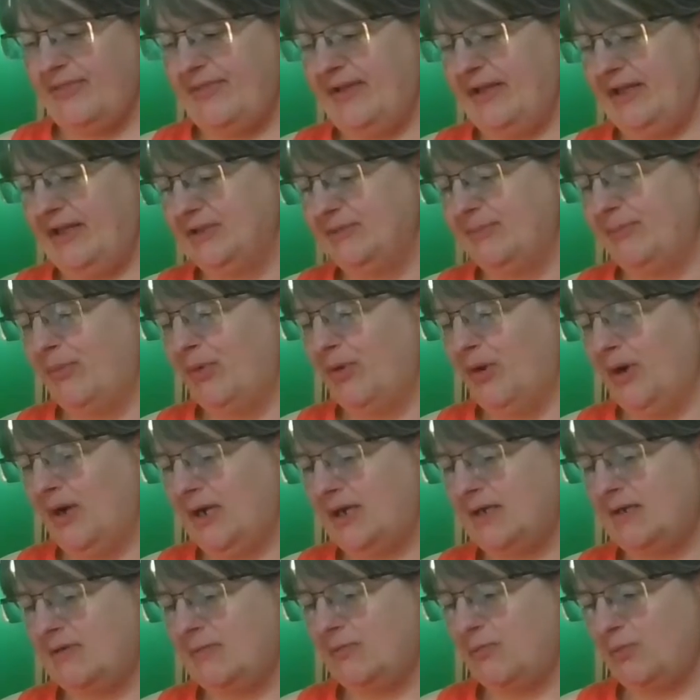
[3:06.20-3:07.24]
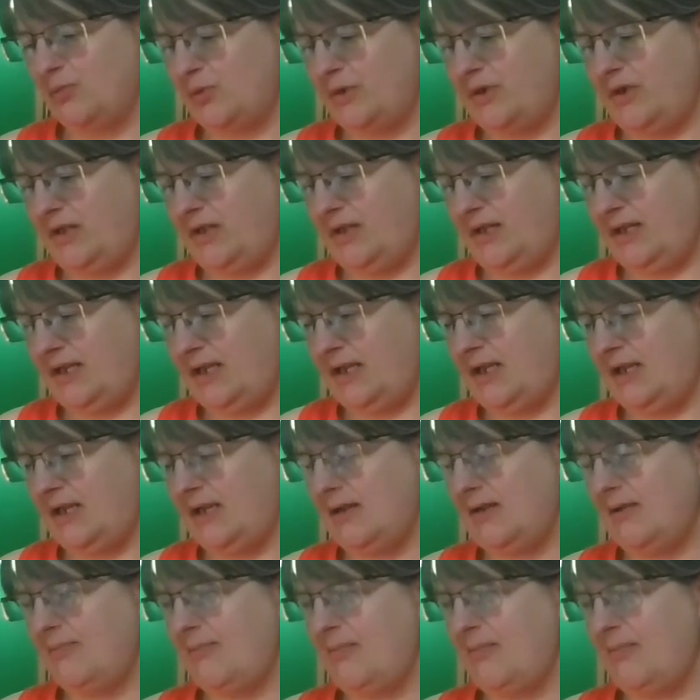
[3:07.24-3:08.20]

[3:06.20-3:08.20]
this book really